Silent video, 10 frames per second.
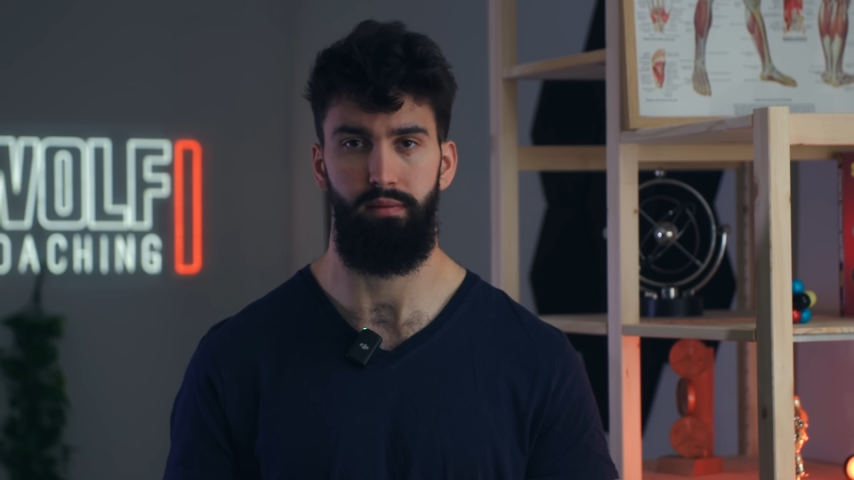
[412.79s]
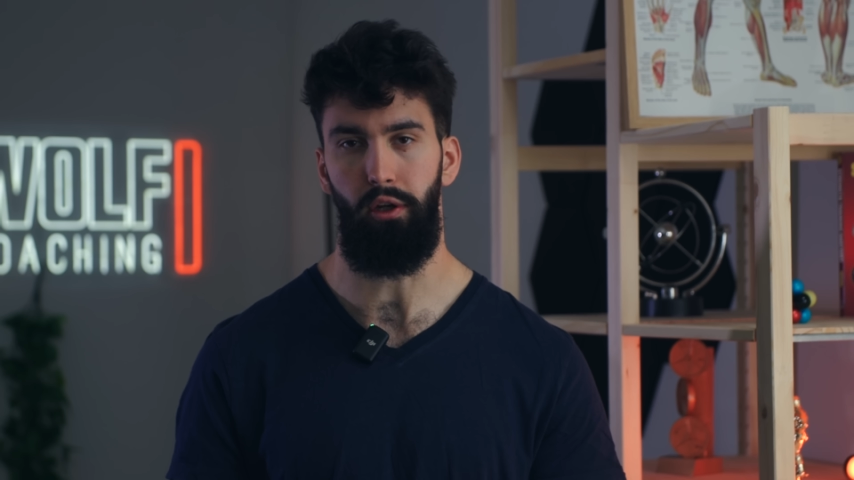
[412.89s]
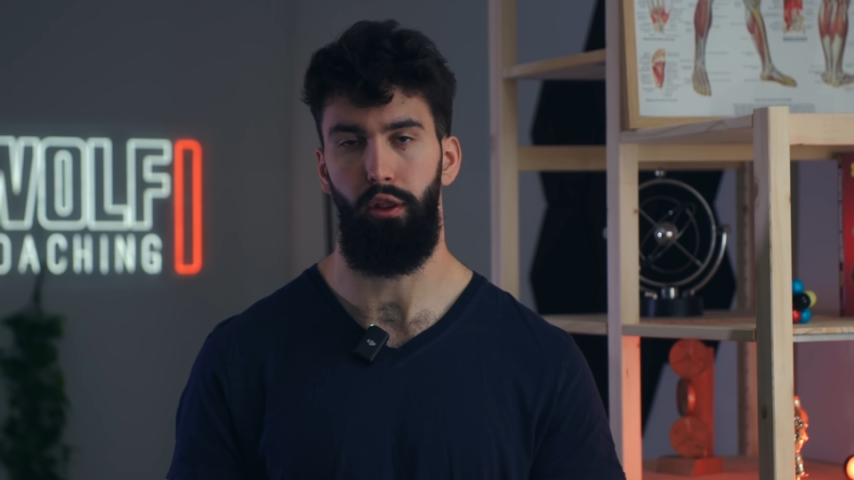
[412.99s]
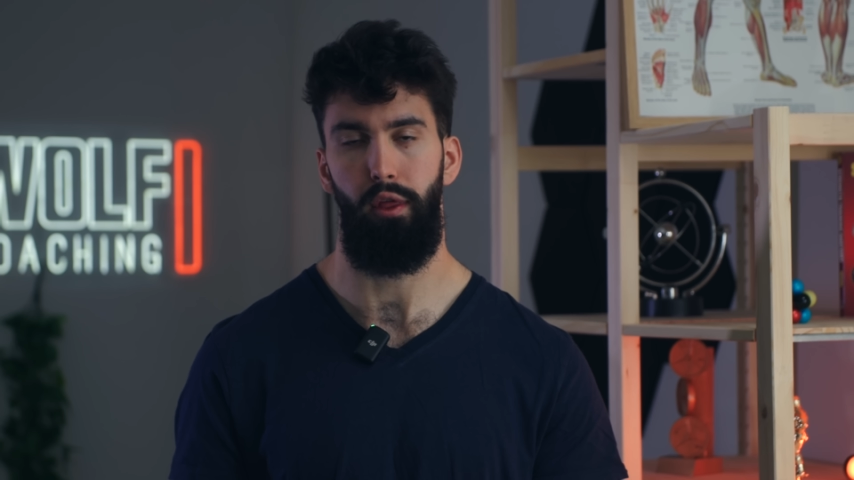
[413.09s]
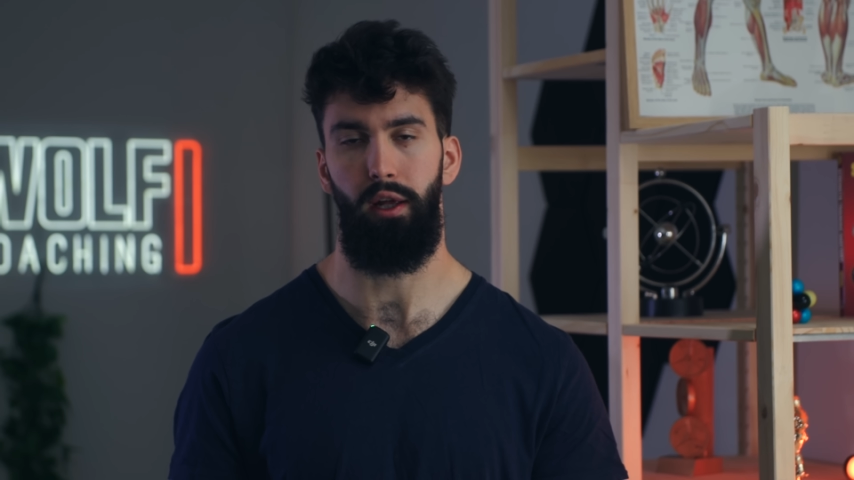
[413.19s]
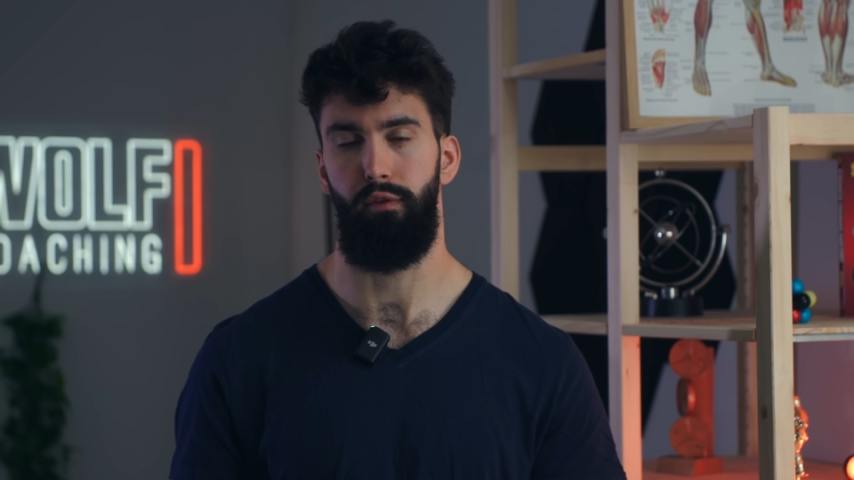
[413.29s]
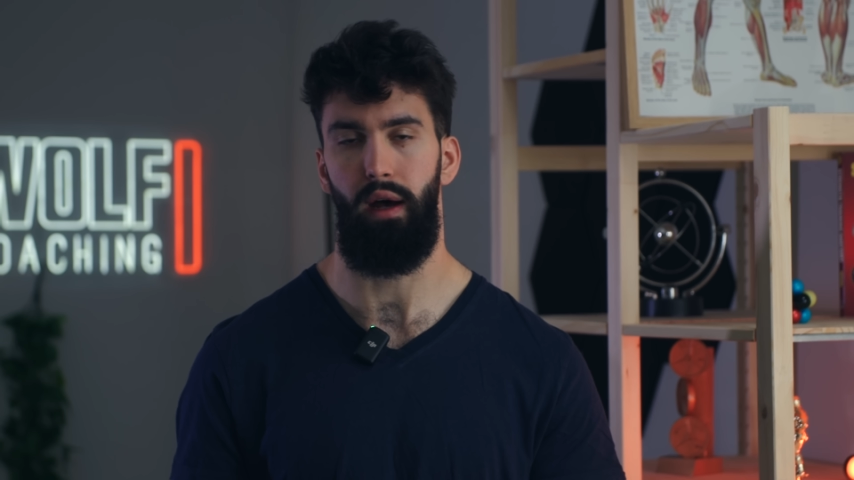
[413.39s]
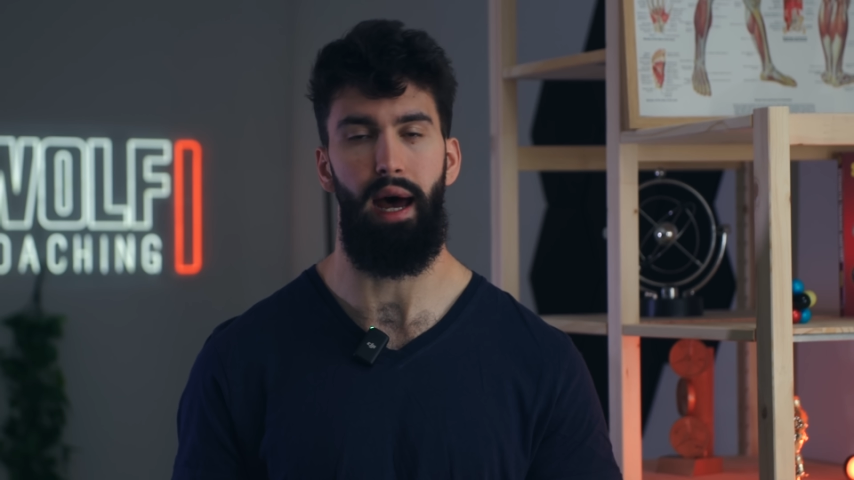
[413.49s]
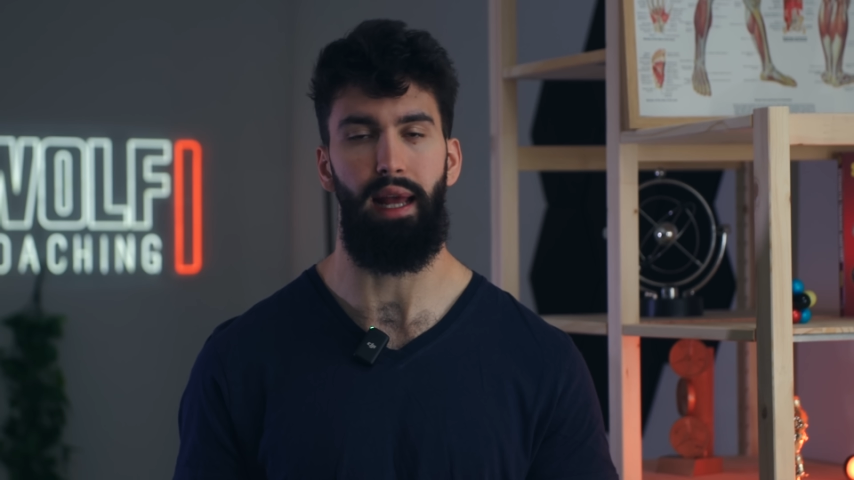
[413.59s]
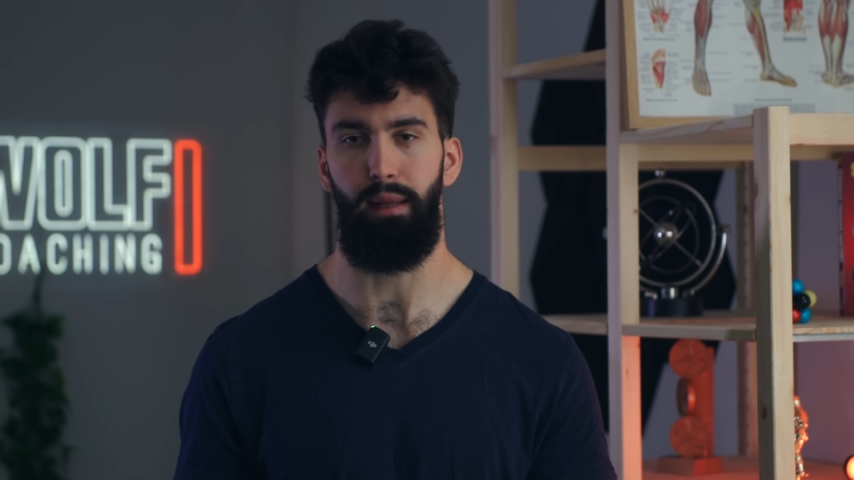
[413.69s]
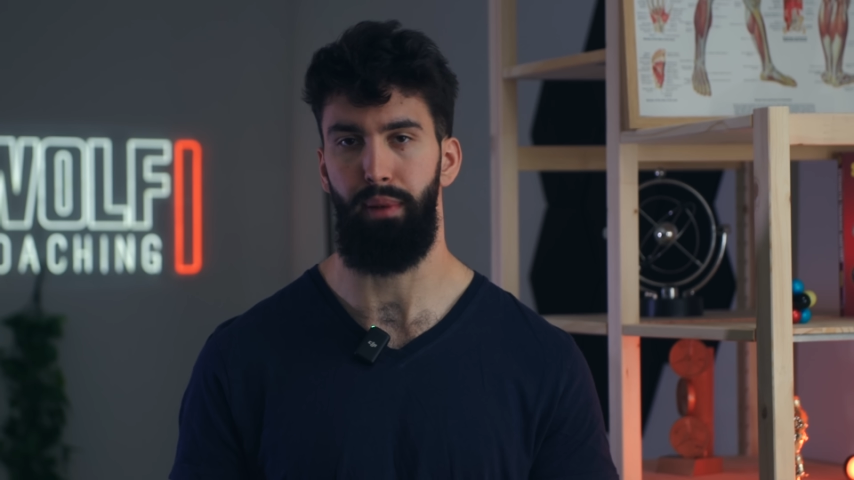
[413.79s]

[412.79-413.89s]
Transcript: you can think of highly